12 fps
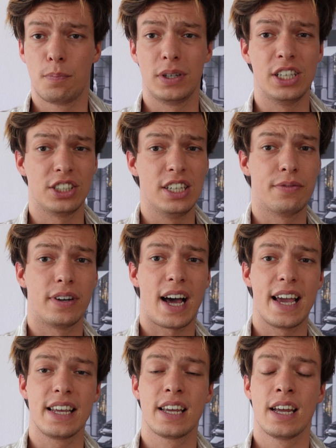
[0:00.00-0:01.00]
Please leave a
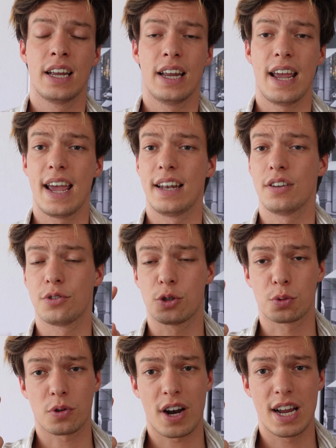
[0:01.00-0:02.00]
like and
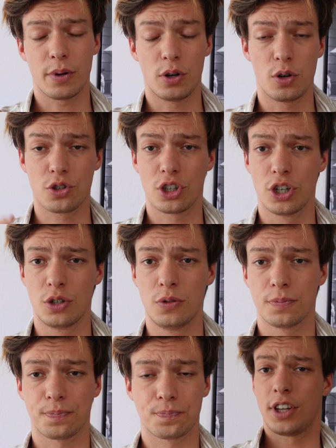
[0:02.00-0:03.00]
subscribe. Also,
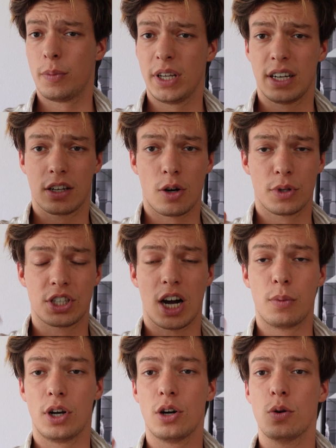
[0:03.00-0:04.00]
tell me in the comments
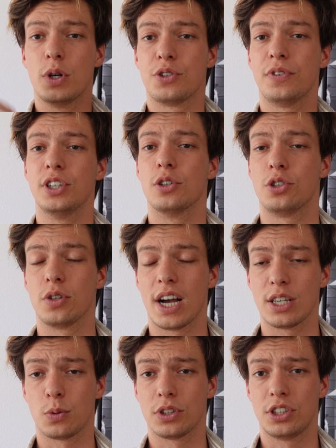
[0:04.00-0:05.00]
down below which videos you
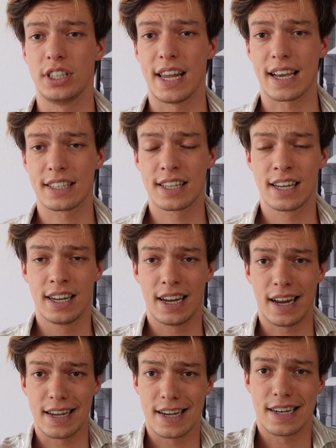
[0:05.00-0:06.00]
guys want to see next.
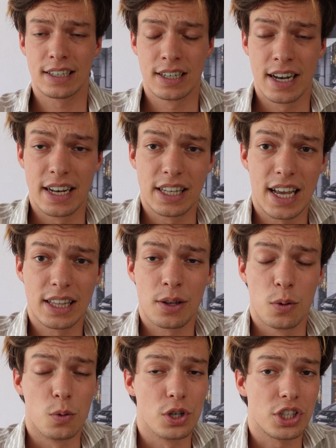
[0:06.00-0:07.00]
And yeah,
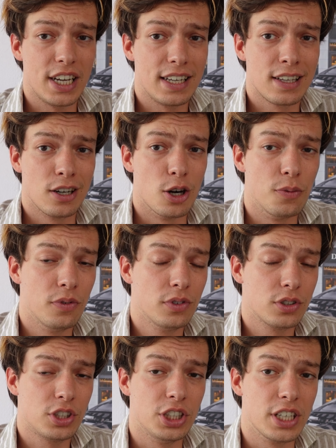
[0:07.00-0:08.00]
that was it.
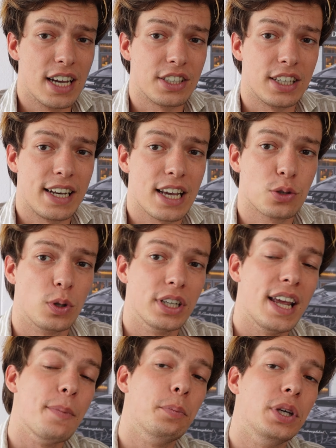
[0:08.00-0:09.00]
Hope see you guys in the next one,
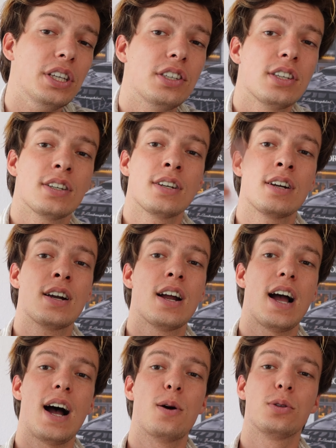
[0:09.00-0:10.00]
and peace
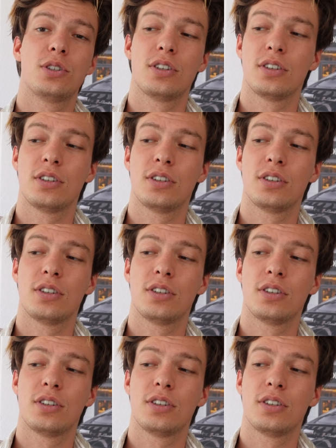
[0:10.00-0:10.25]
out.